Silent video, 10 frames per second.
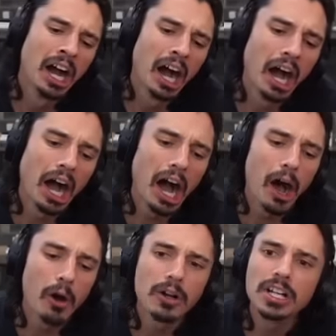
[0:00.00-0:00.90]

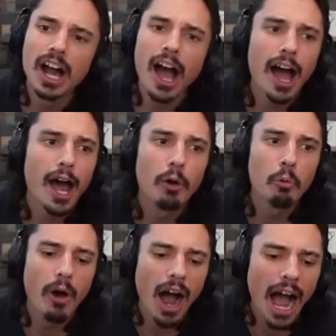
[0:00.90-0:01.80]
Oh god,
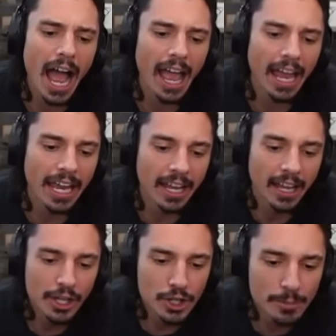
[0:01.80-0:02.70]
why?
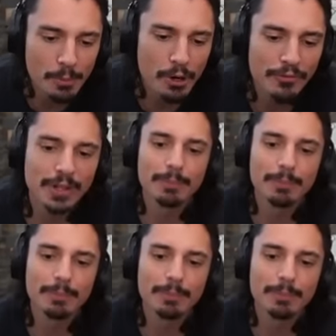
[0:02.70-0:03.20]
You move your